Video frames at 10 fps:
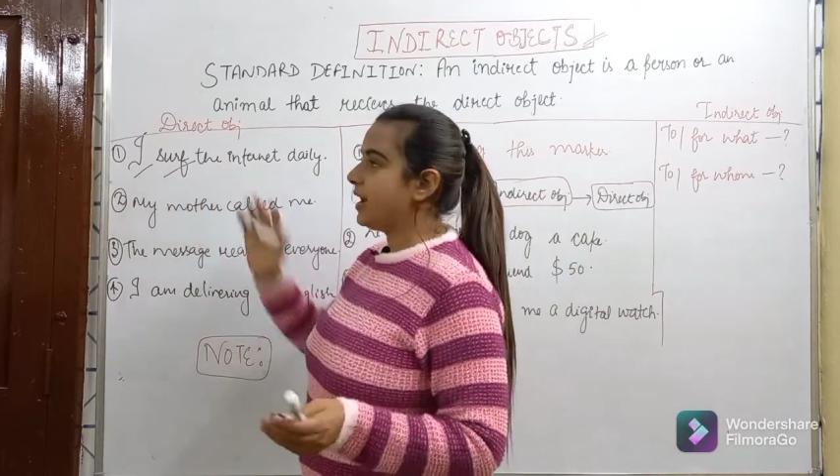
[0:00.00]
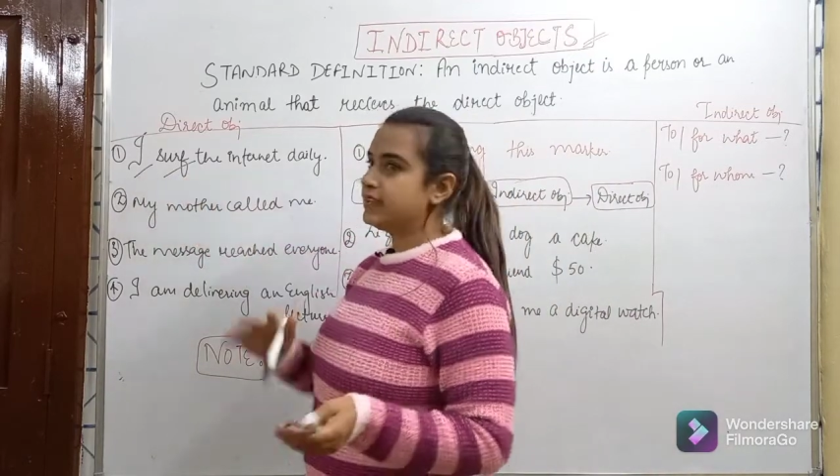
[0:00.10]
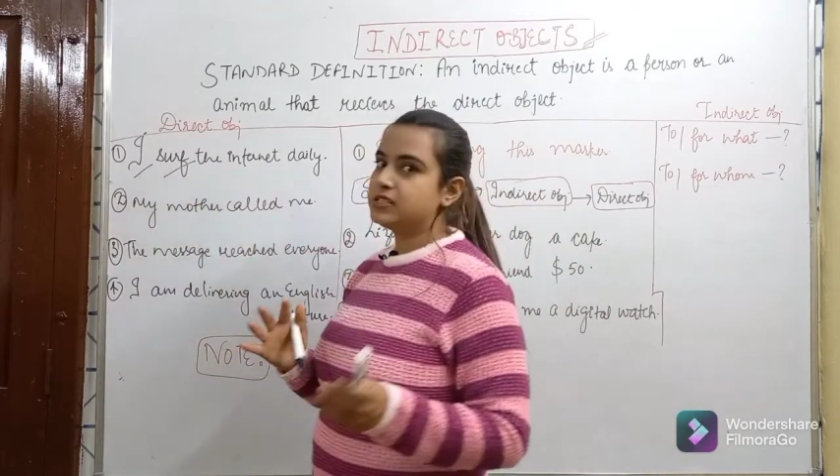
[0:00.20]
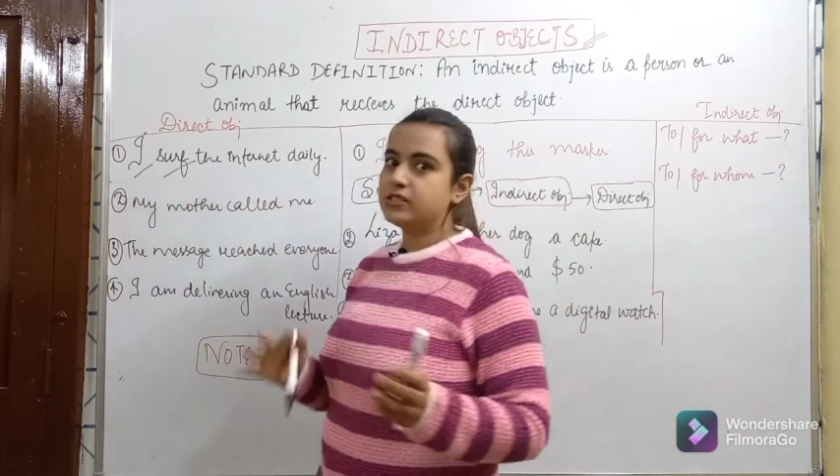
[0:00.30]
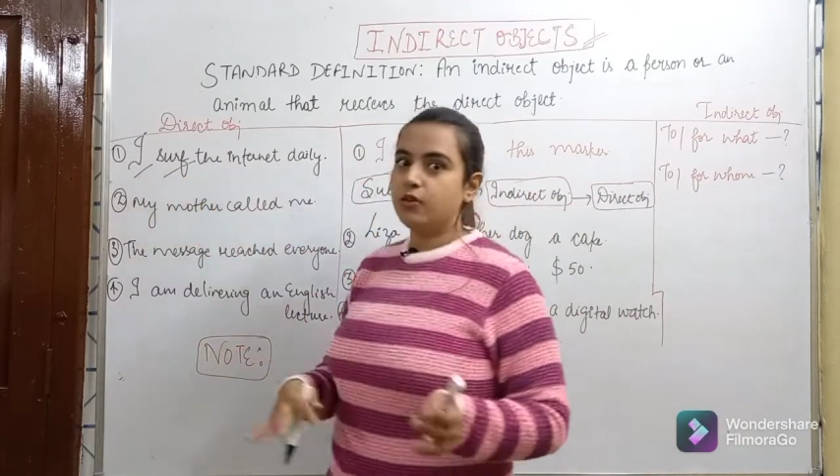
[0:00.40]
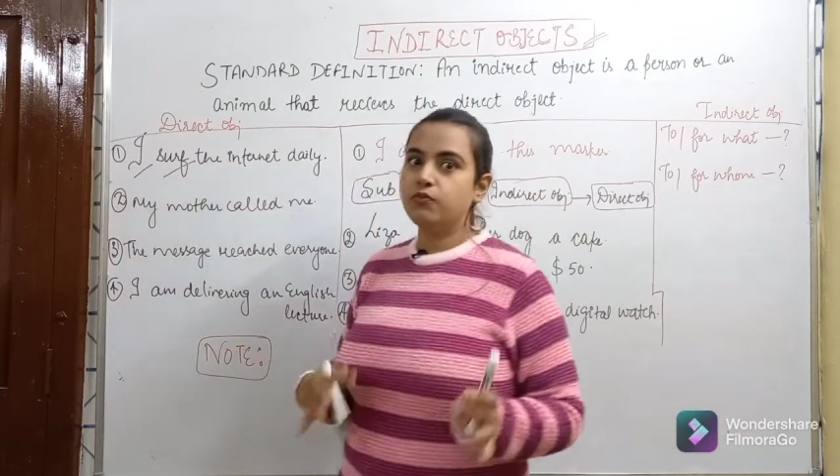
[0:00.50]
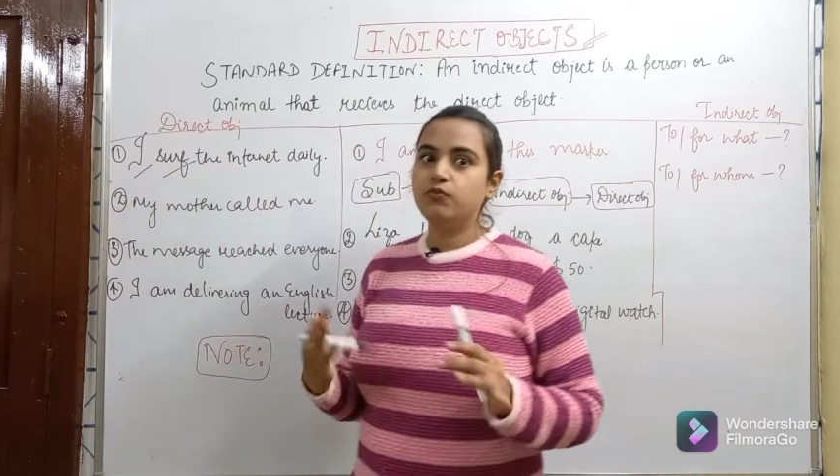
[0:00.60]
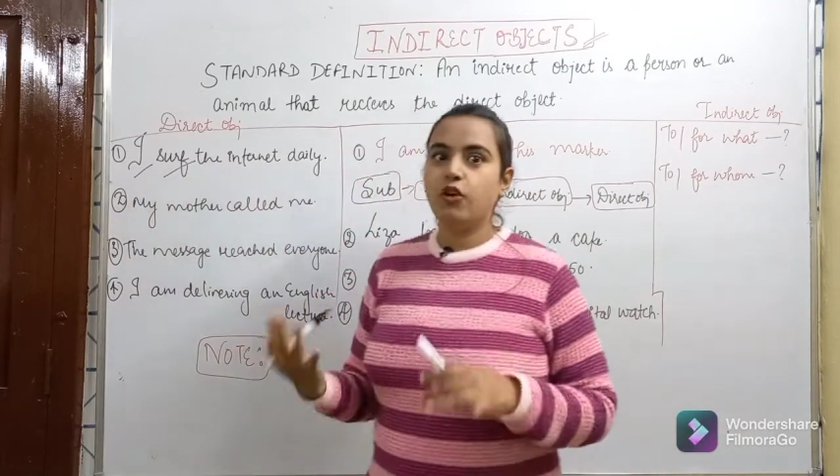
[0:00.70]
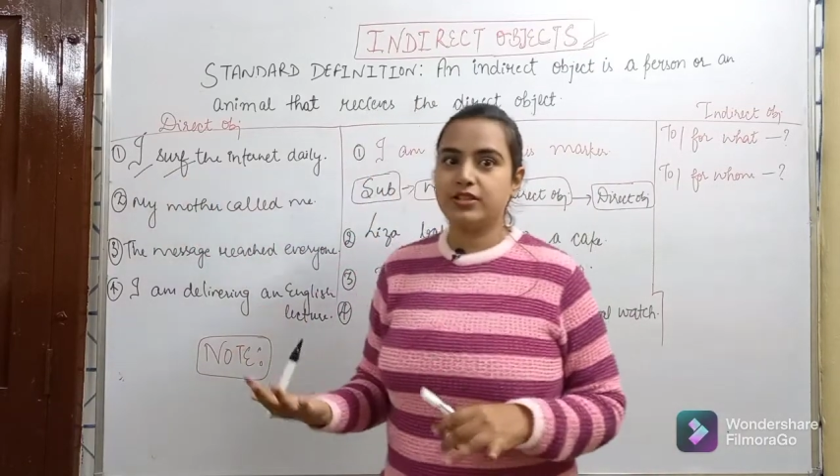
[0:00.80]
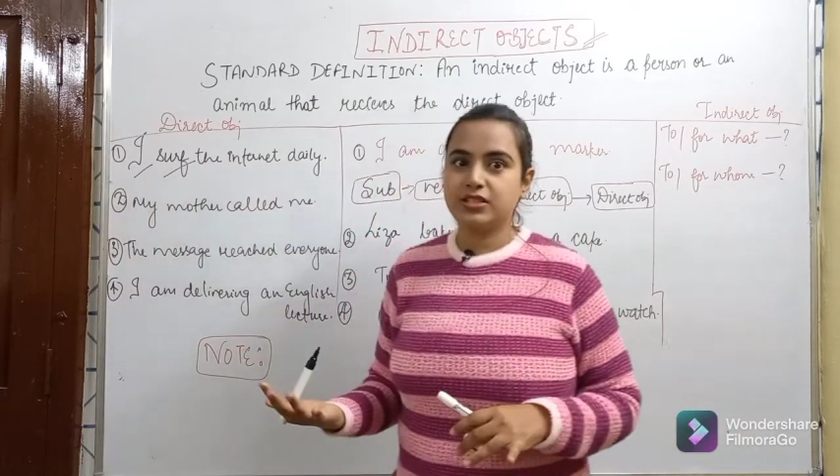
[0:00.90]
I surf
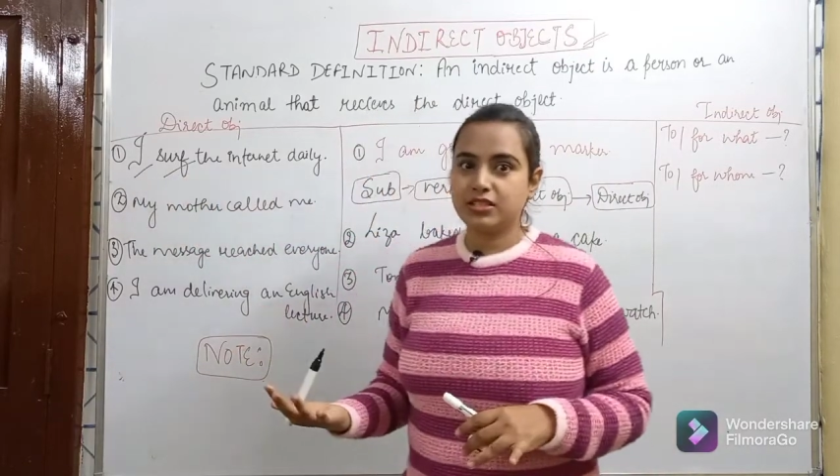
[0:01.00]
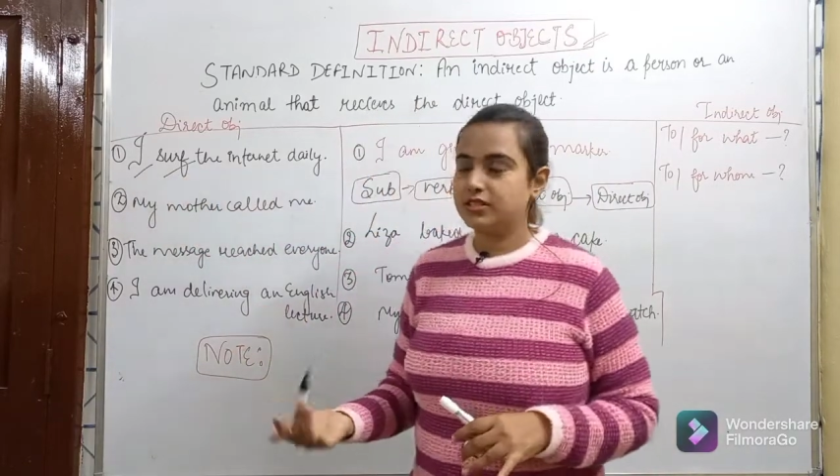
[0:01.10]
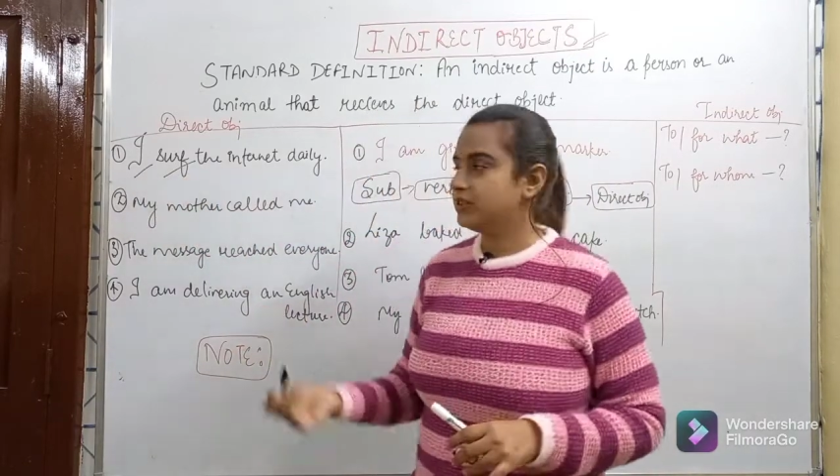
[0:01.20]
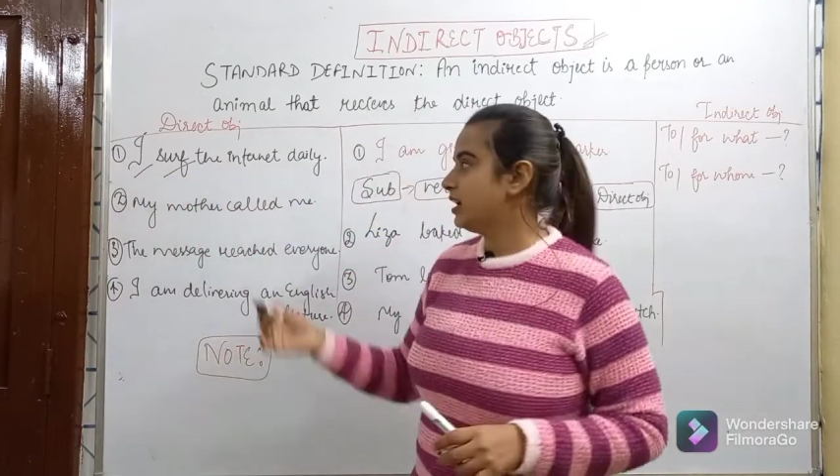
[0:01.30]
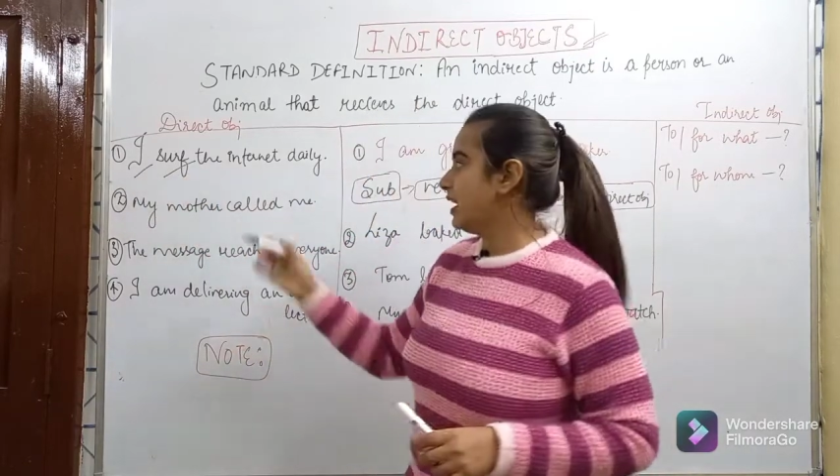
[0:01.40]
what?